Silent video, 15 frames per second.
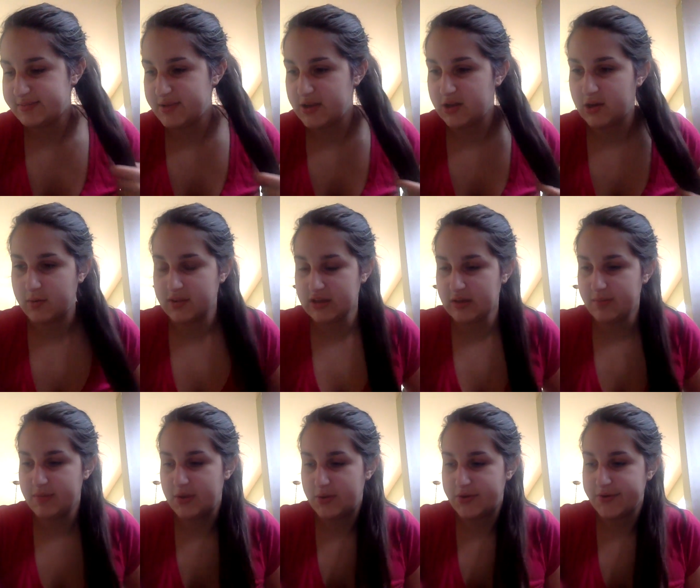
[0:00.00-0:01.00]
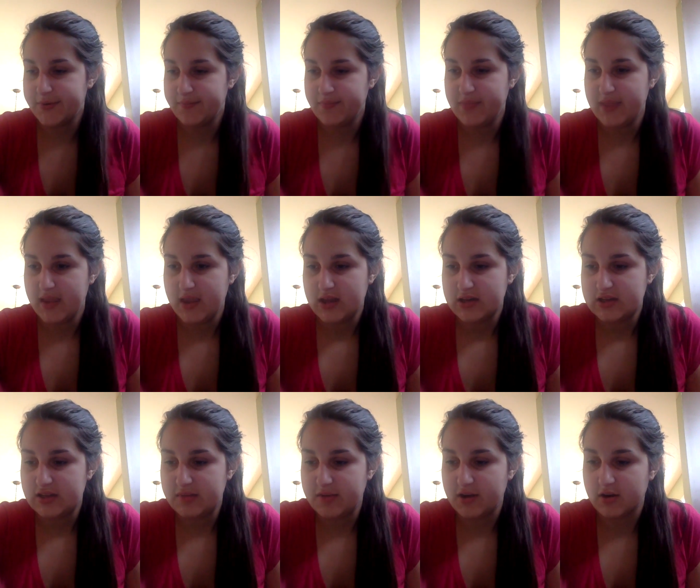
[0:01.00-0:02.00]
but you go on the computer to
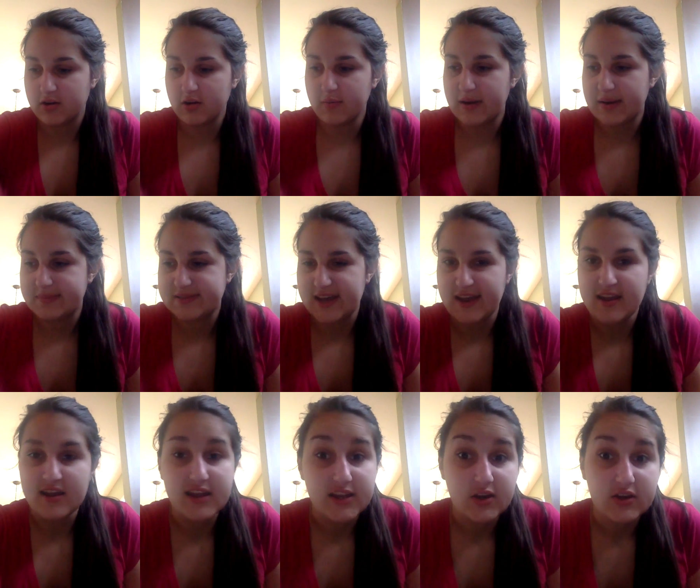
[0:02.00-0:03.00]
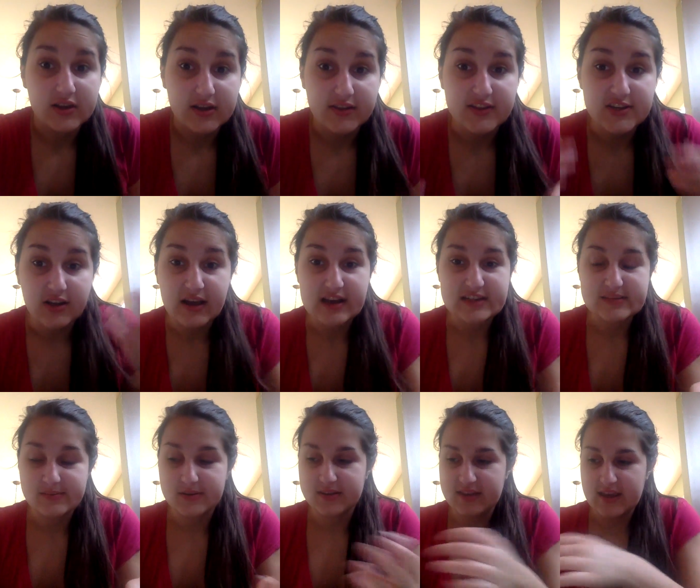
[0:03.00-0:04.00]
the American Girl website, and you click on the doll
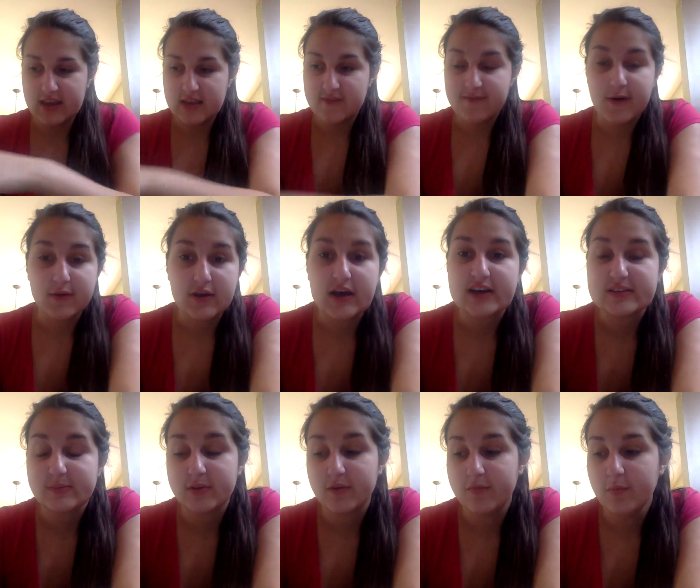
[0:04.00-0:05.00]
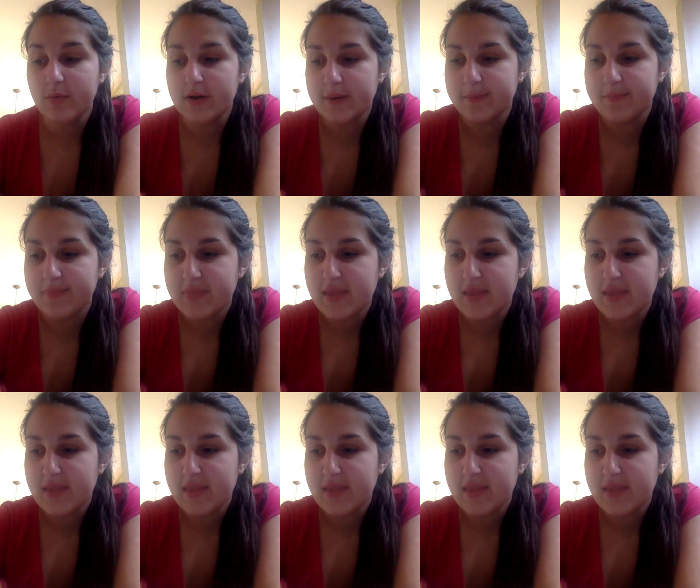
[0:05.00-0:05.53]
hospital thing, and you fill out the hospital form.